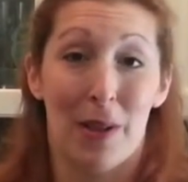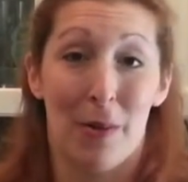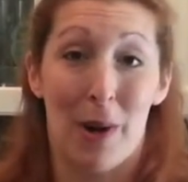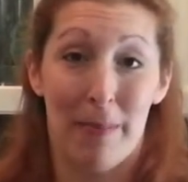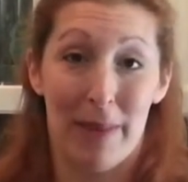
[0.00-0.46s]
the
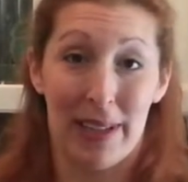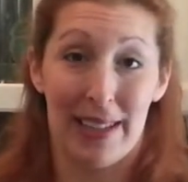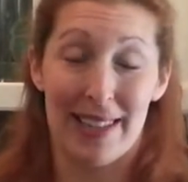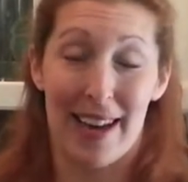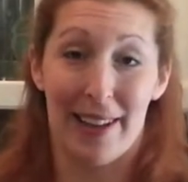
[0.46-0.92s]
$1
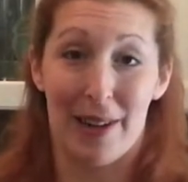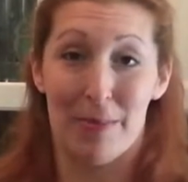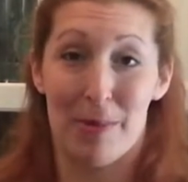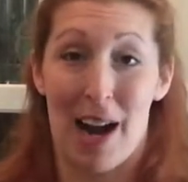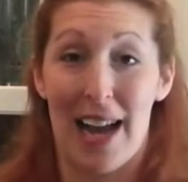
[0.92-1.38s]
million
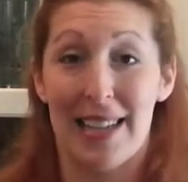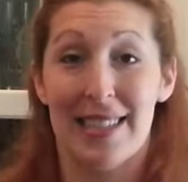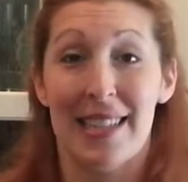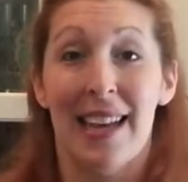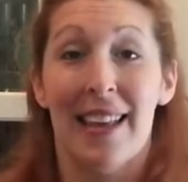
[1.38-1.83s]

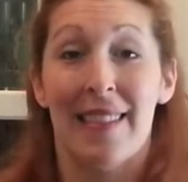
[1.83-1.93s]
prize.